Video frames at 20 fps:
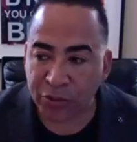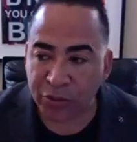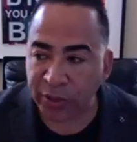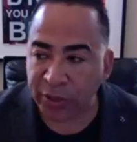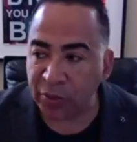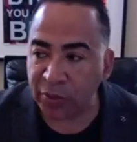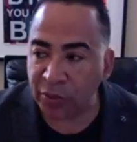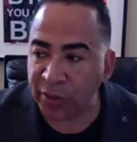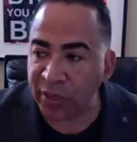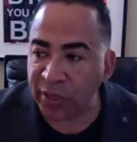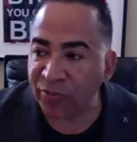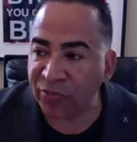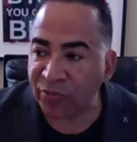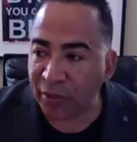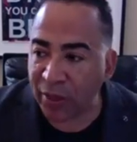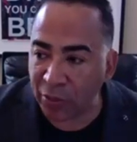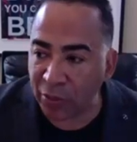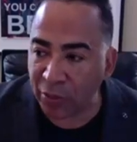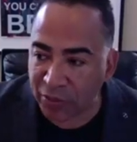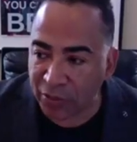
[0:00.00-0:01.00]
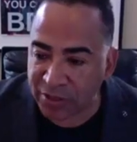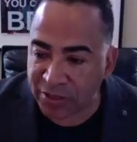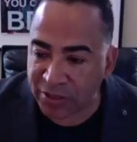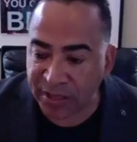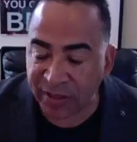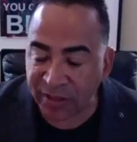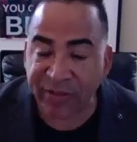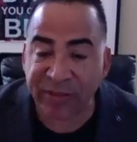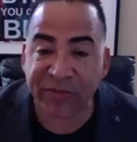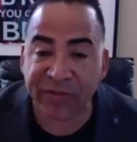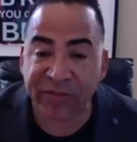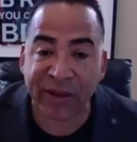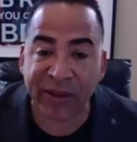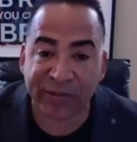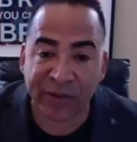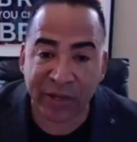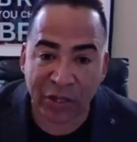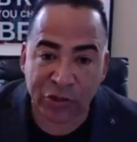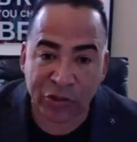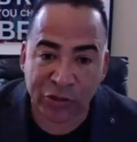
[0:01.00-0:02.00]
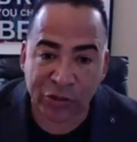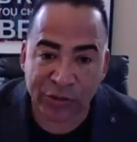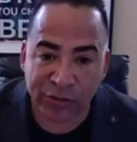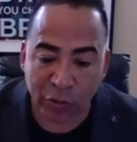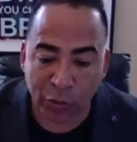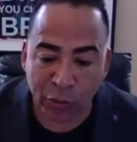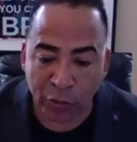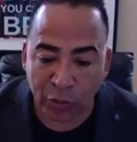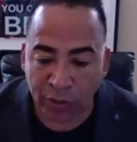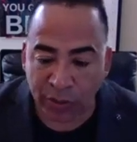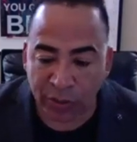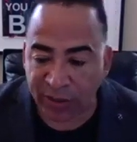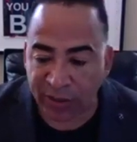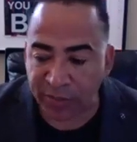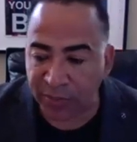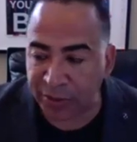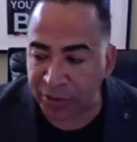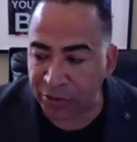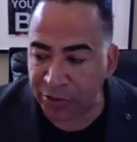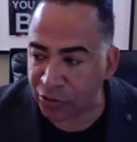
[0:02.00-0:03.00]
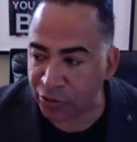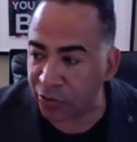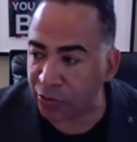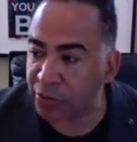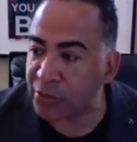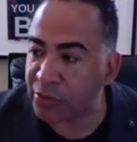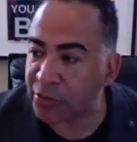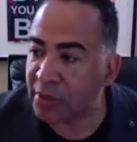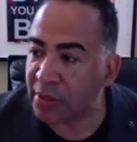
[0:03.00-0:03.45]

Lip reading: We have followers, 75 countries of the world I've been to,